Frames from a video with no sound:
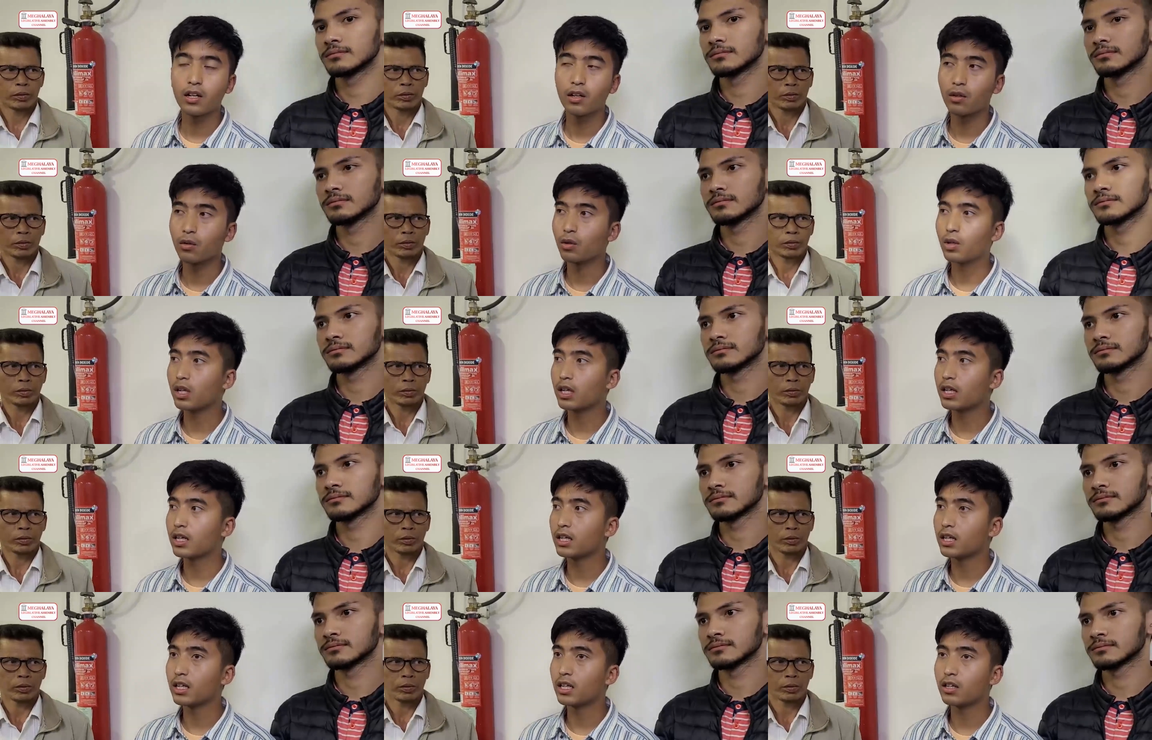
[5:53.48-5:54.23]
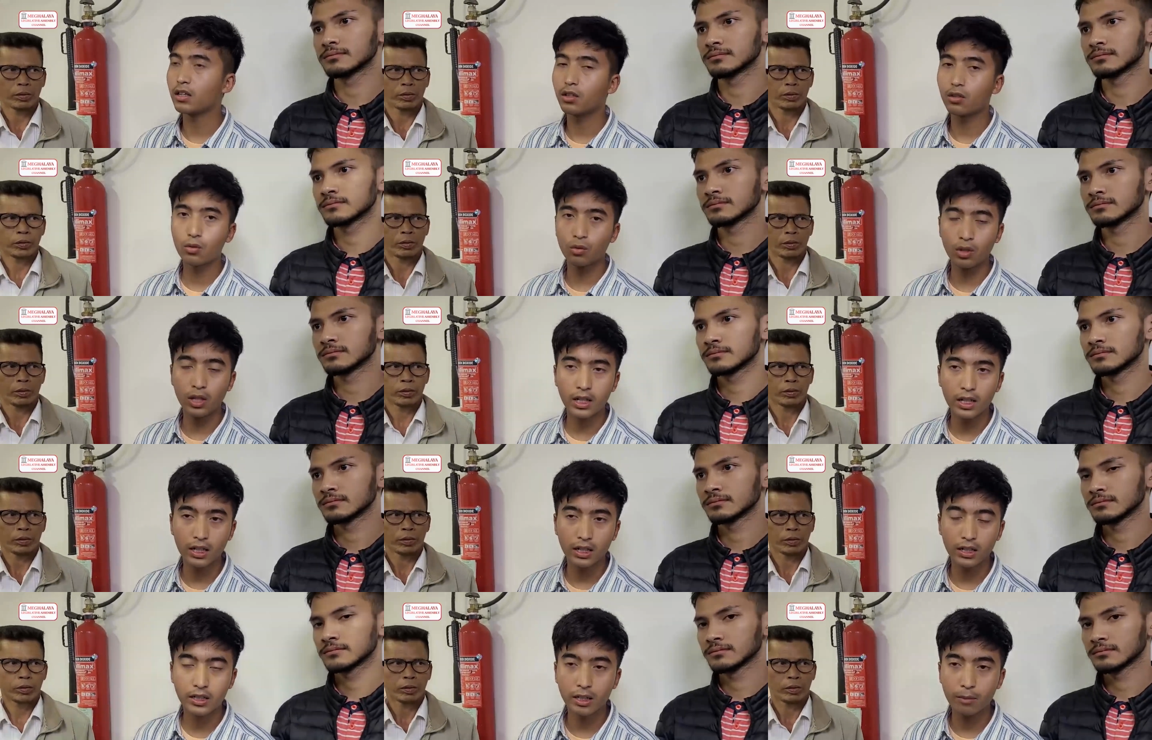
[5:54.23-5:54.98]
Speaker 1: ula
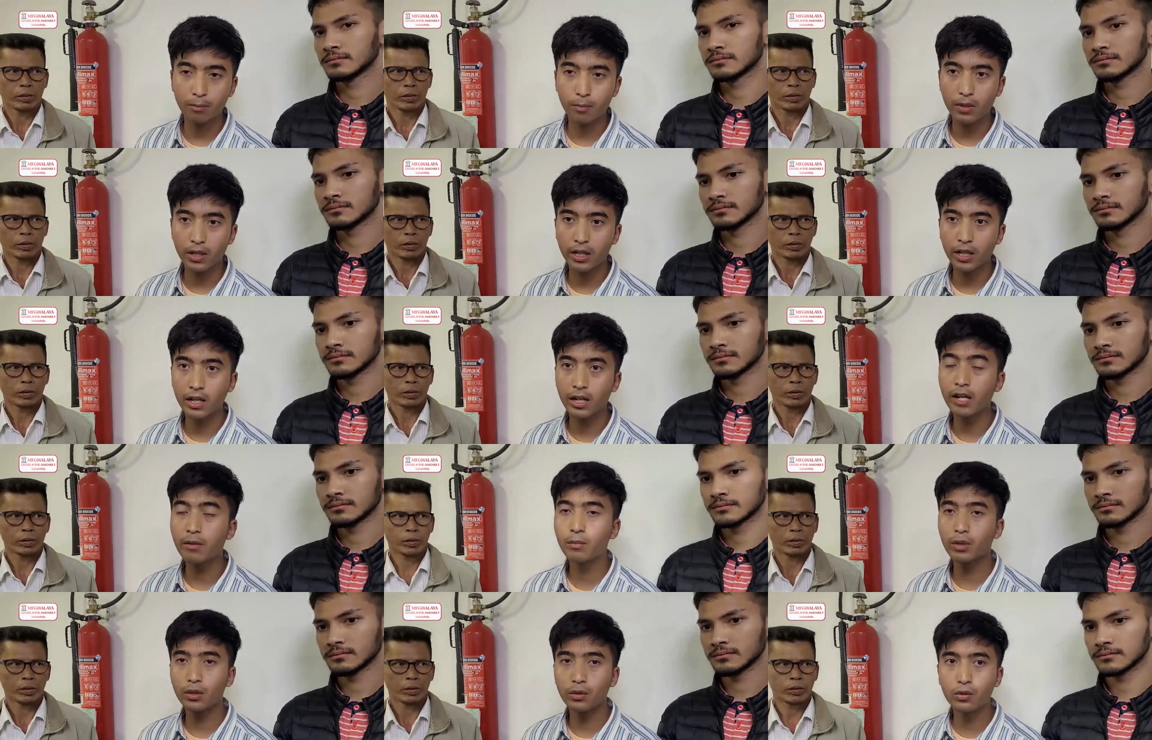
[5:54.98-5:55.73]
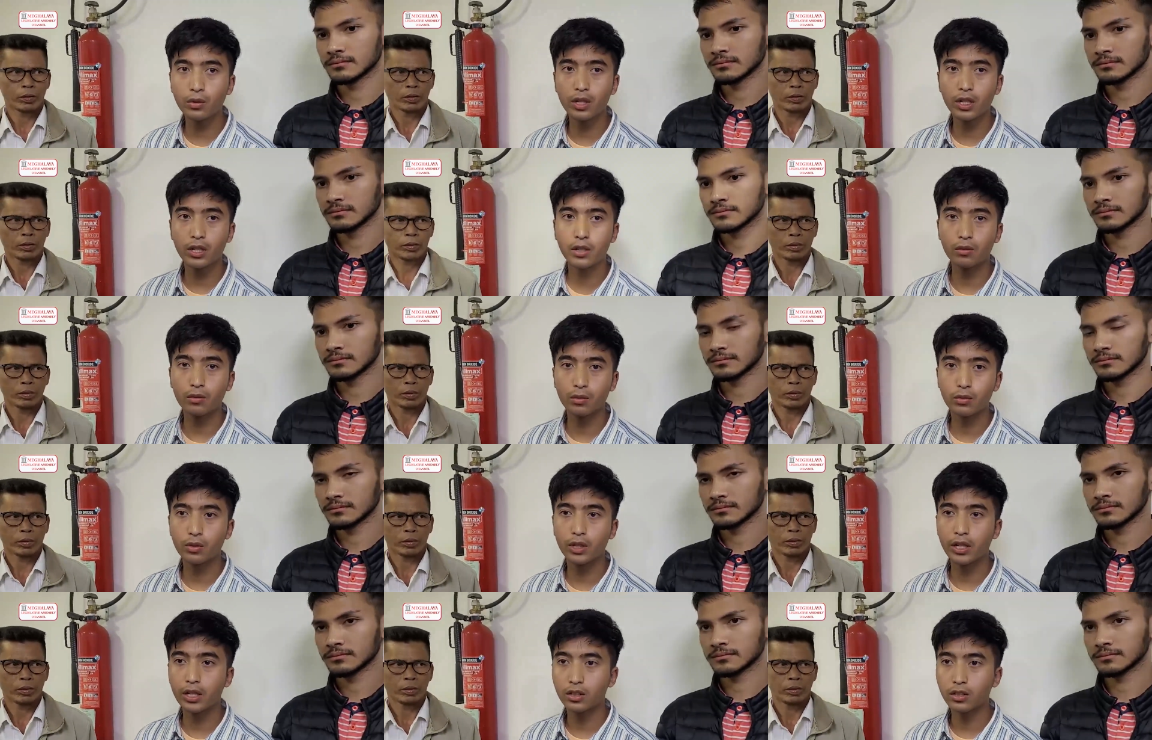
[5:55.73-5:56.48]
ula dap kren badu ni
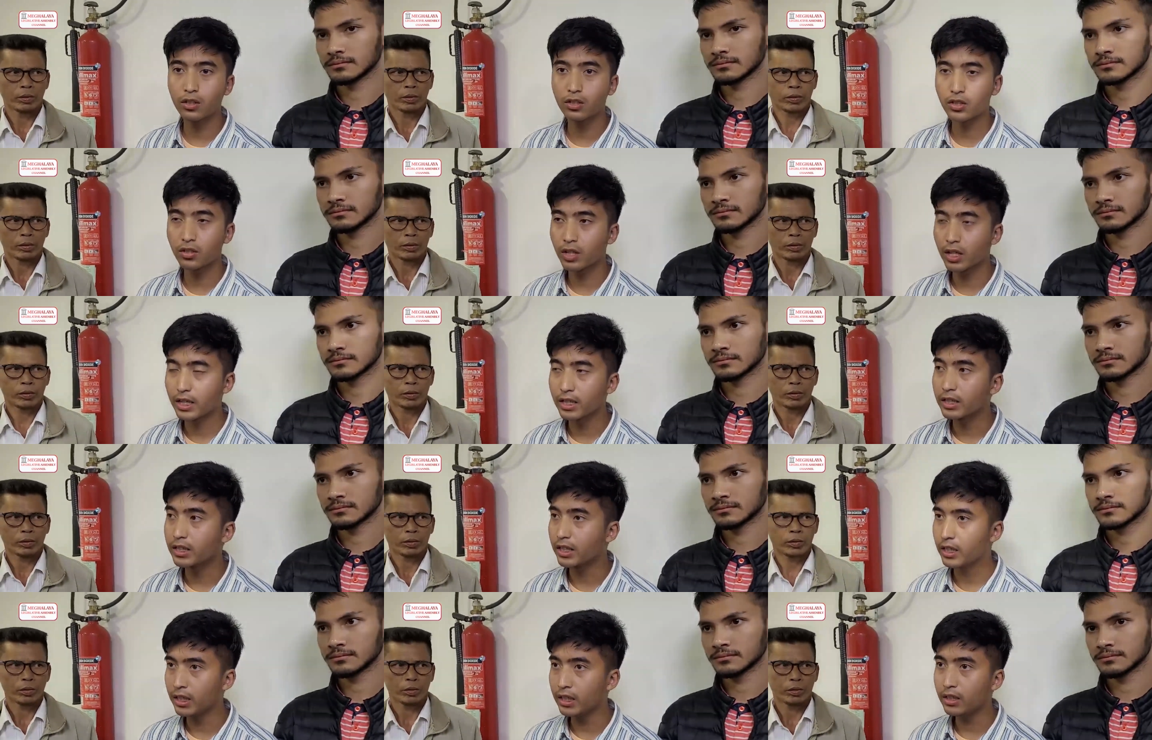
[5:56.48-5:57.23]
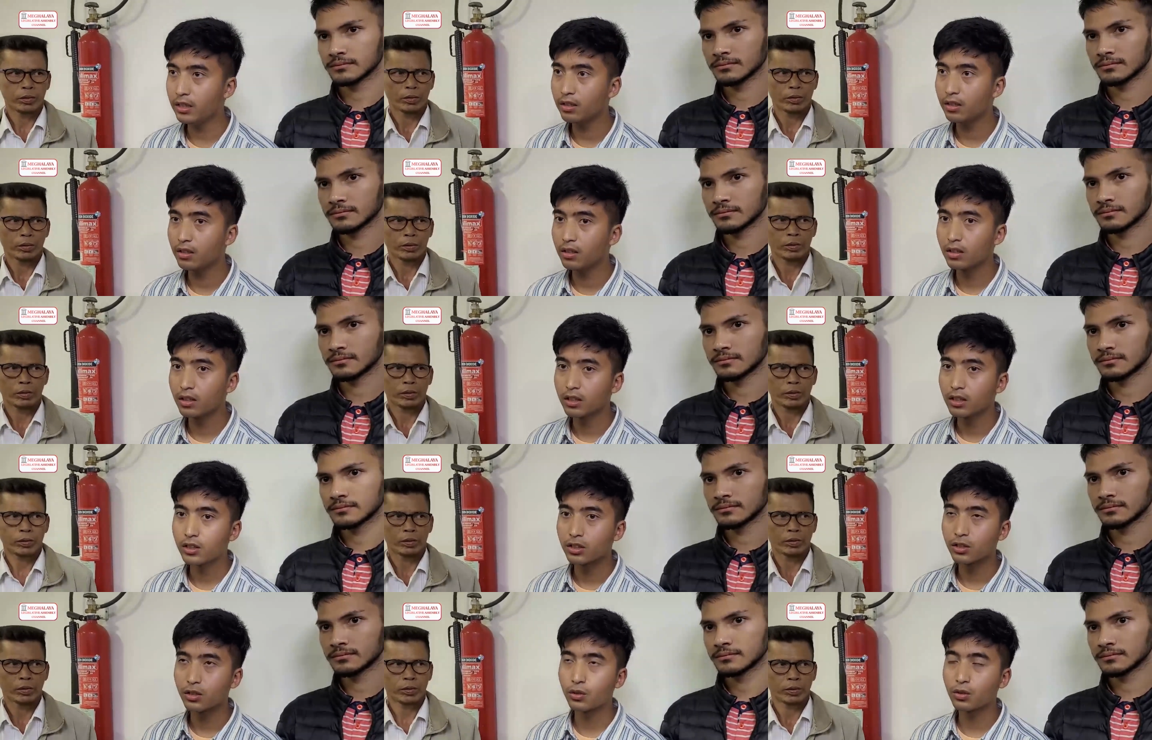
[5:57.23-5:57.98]
director jangka NTA
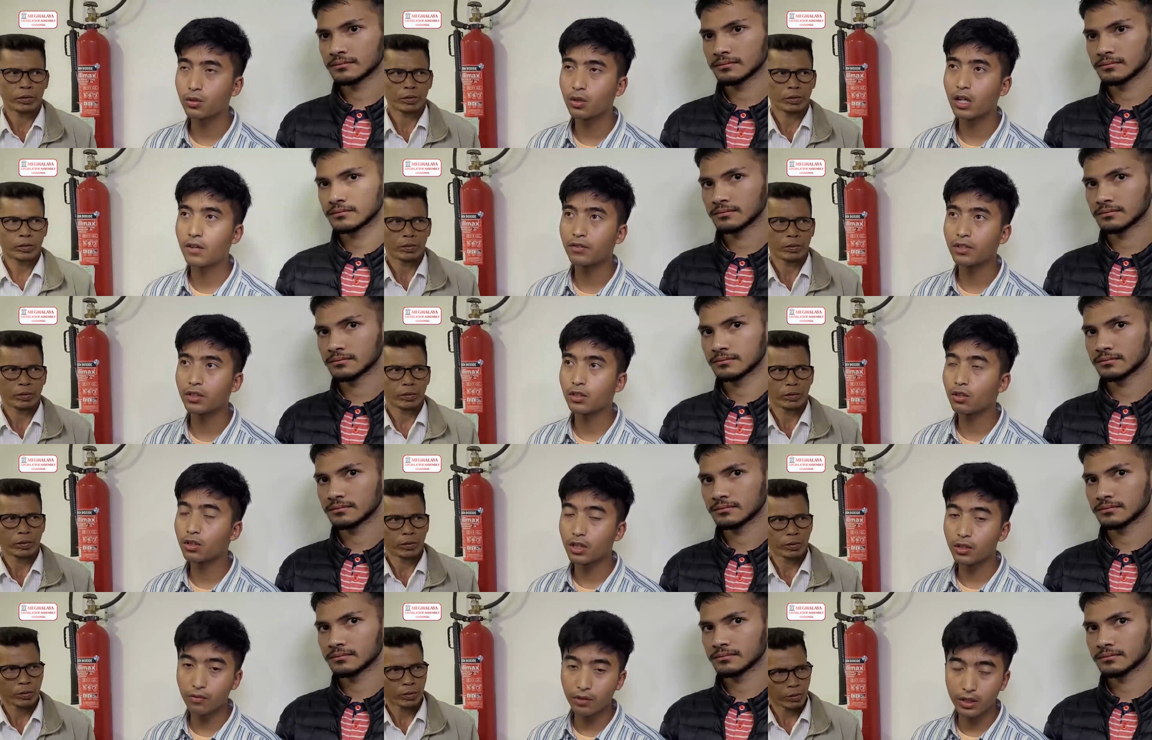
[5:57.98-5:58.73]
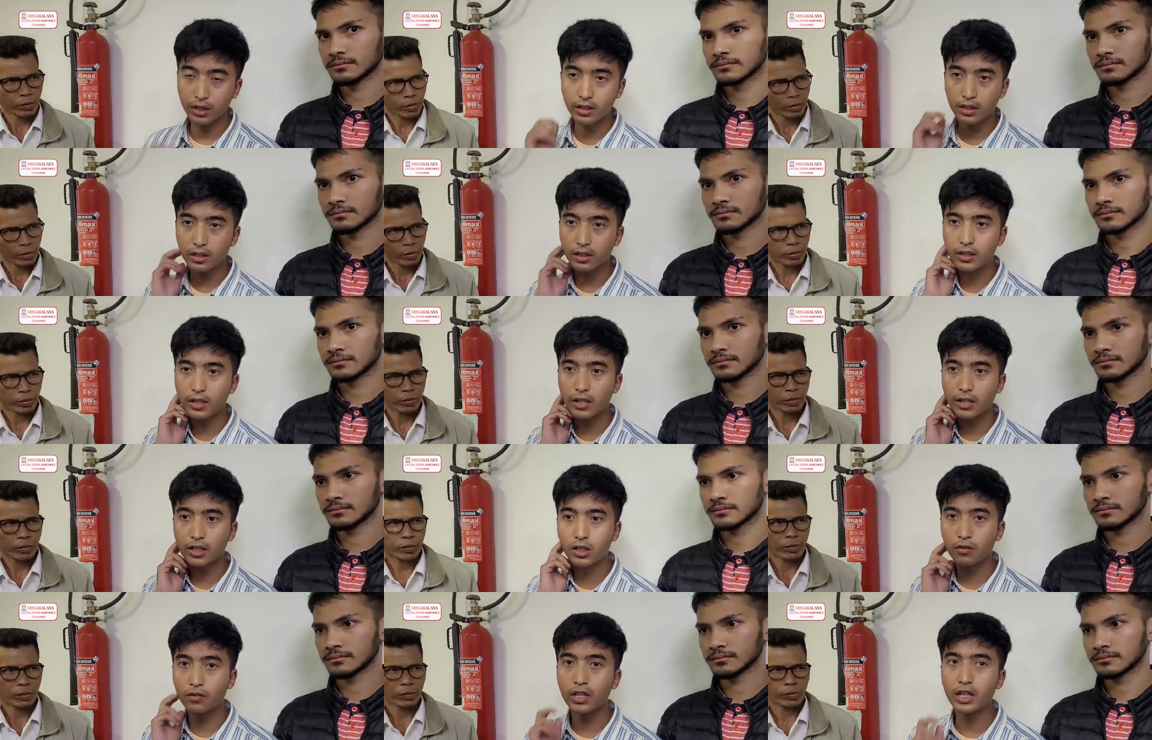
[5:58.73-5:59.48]
so after talking with the director
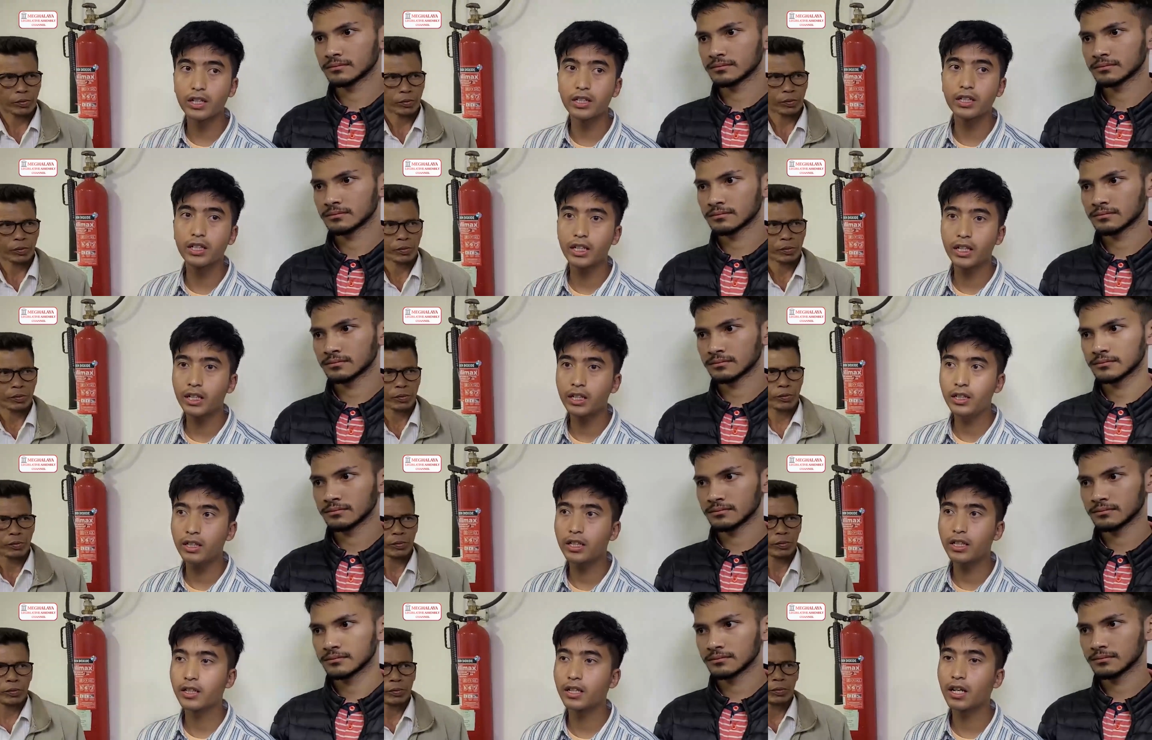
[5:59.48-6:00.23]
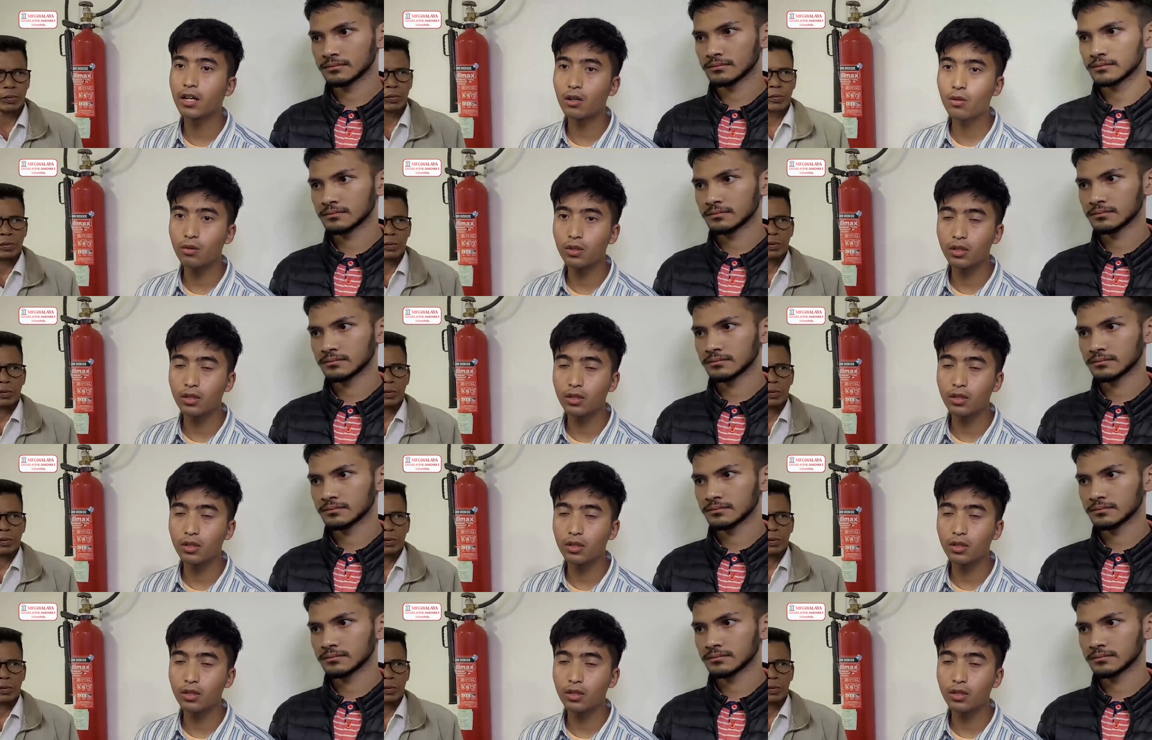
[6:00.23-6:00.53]
of the NTA, then now